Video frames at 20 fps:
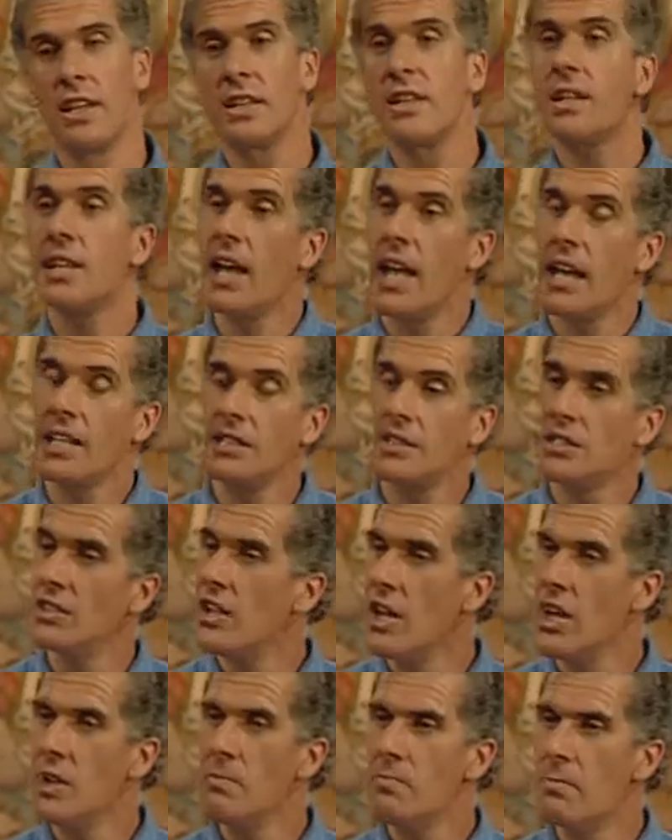that has
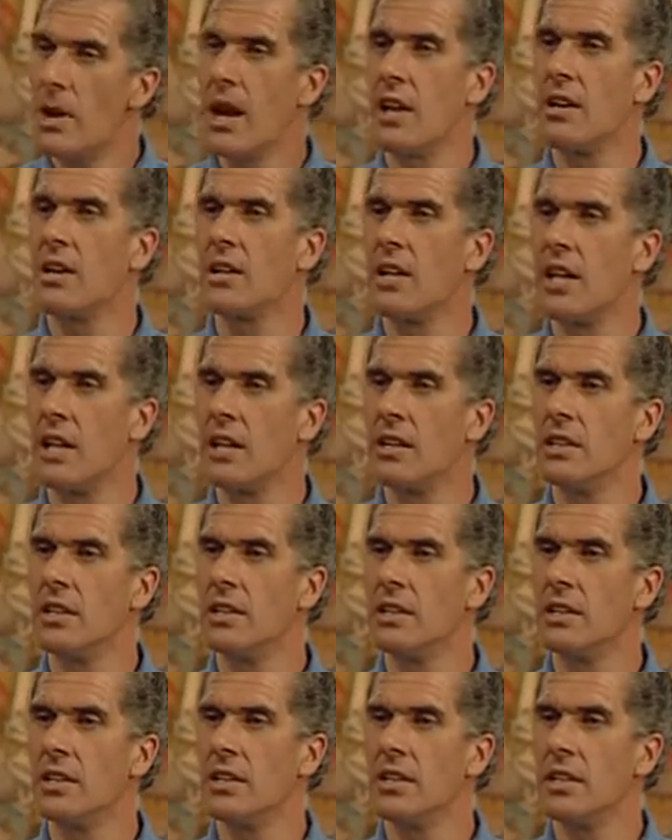no parallel
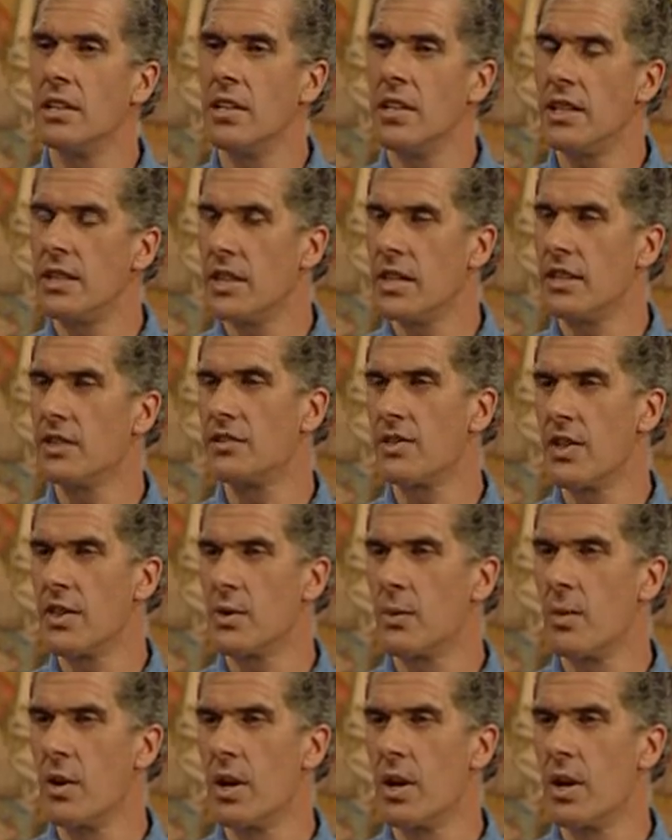in the history of the